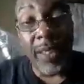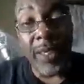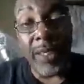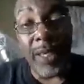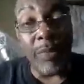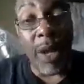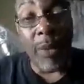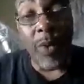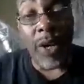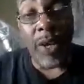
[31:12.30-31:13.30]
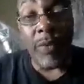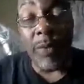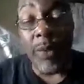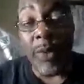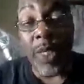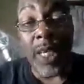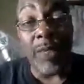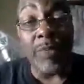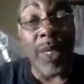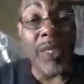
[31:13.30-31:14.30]
There's pipe water, but we wouldn't get a
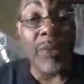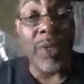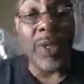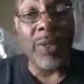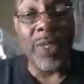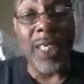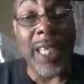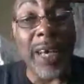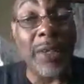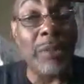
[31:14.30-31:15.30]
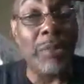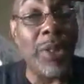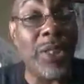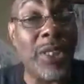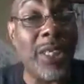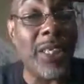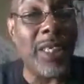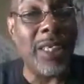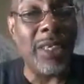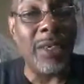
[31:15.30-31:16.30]
place where it's out in the bush and
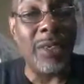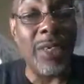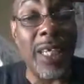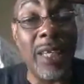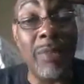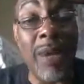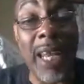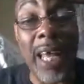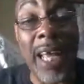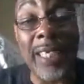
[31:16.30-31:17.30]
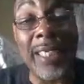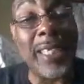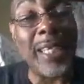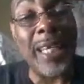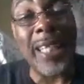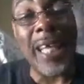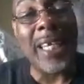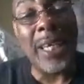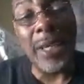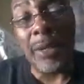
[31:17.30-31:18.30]
then you get eaten by lions. Nothing like that
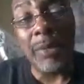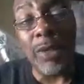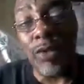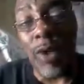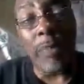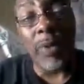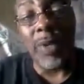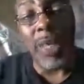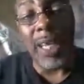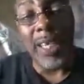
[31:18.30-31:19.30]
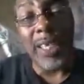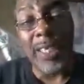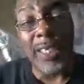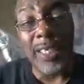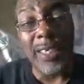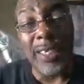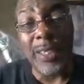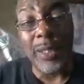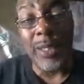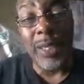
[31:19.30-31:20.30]
here in tropical land. It's
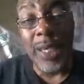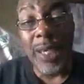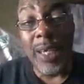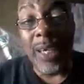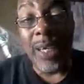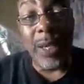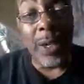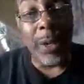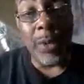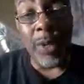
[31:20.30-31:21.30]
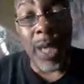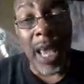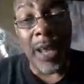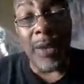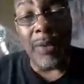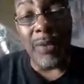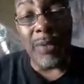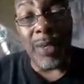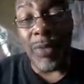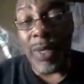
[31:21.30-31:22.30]
just you can't.
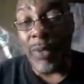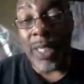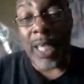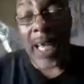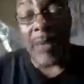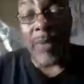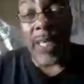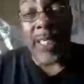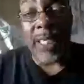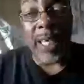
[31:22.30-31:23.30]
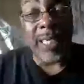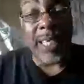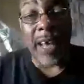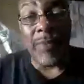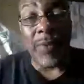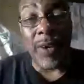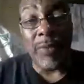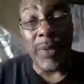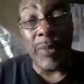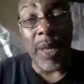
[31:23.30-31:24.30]
We would take a place that's not far from
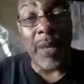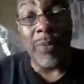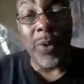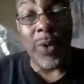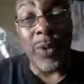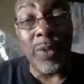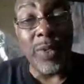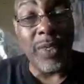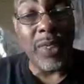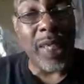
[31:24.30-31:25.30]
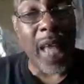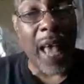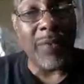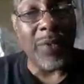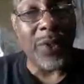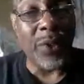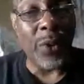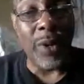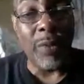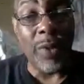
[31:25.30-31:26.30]
the main road, have a store
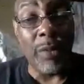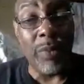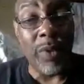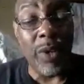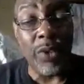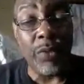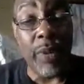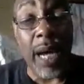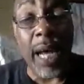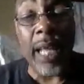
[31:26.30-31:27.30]
real close by.